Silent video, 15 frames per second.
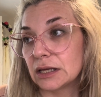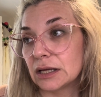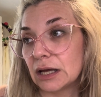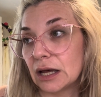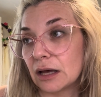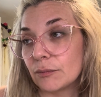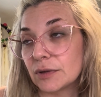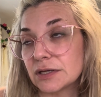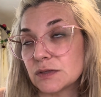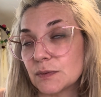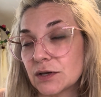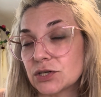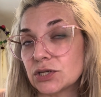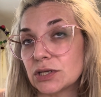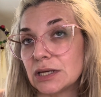
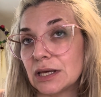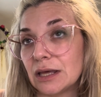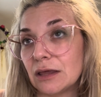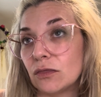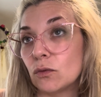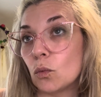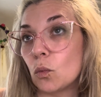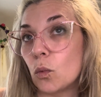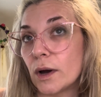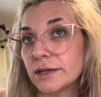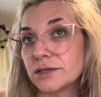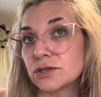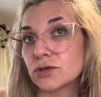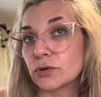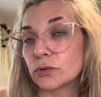especially in the
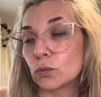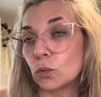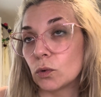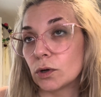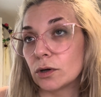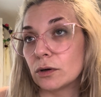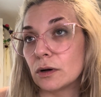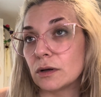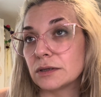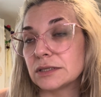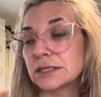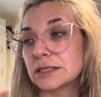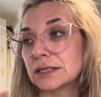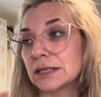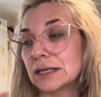Western world,
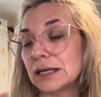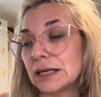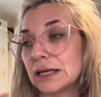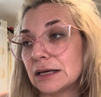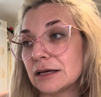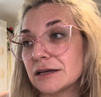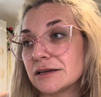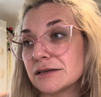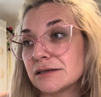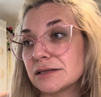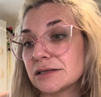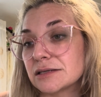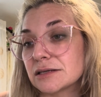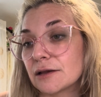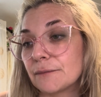
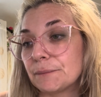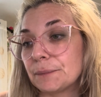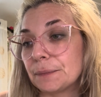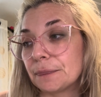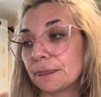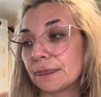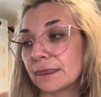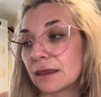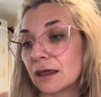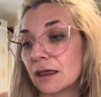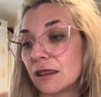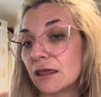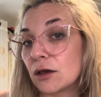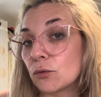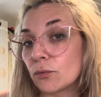is
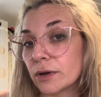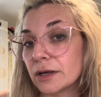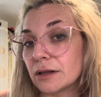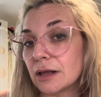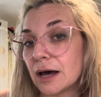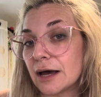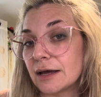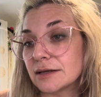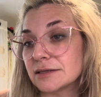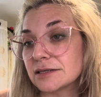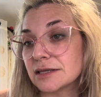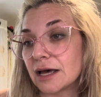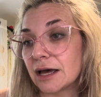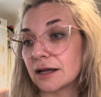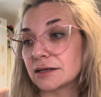they realize
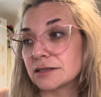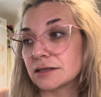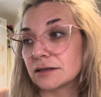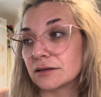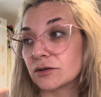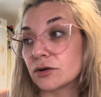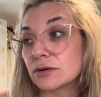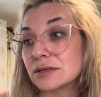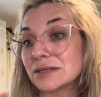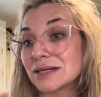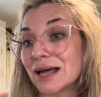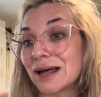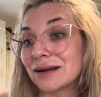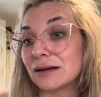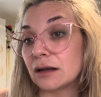that there is
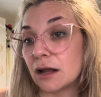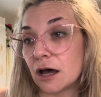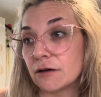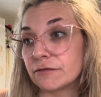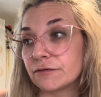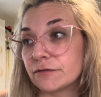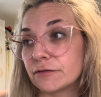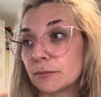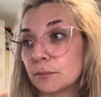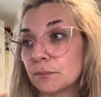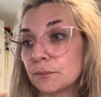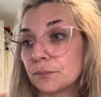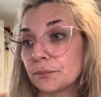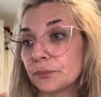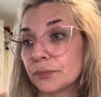not enough
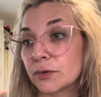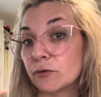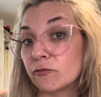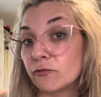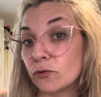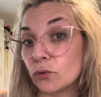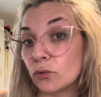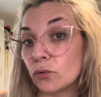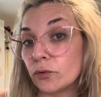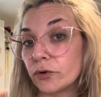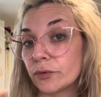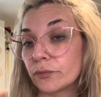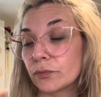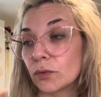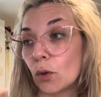food,
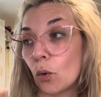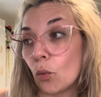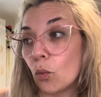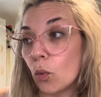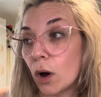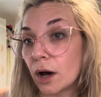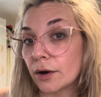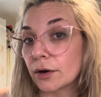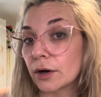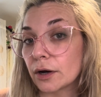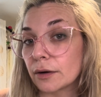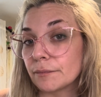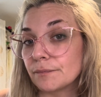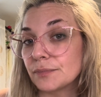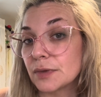
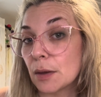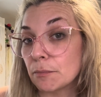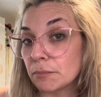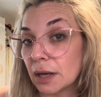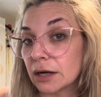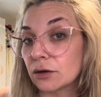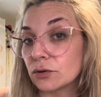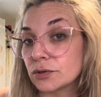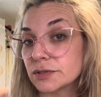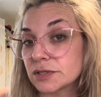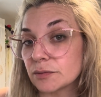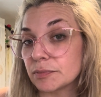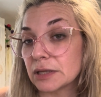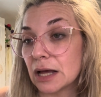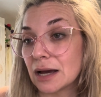water, medical
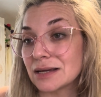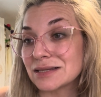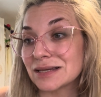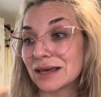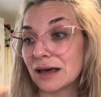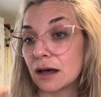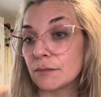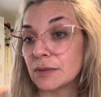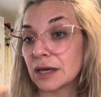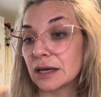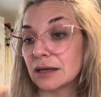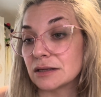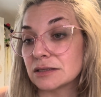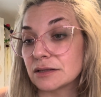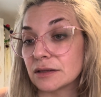supplies coming
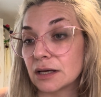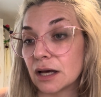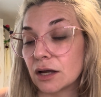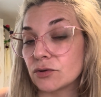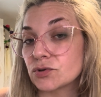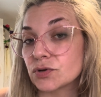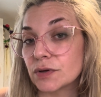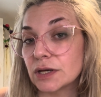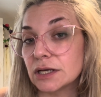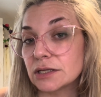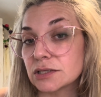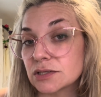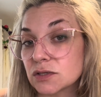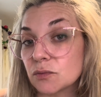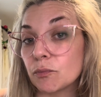into the country
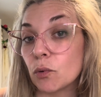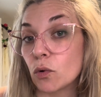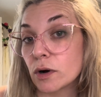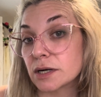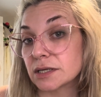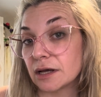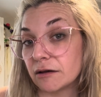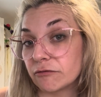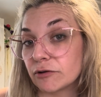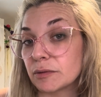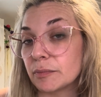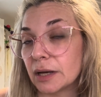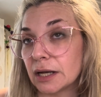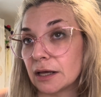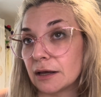to support
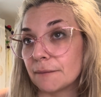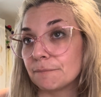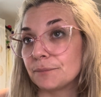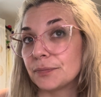everybody.